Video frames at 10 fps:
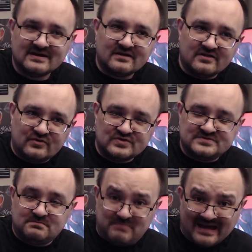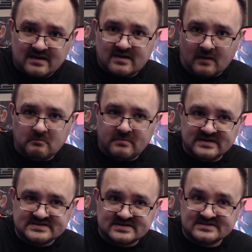those big
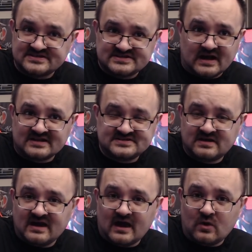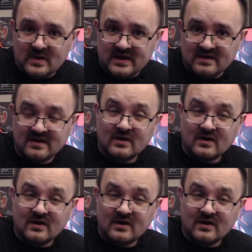companies can start to get away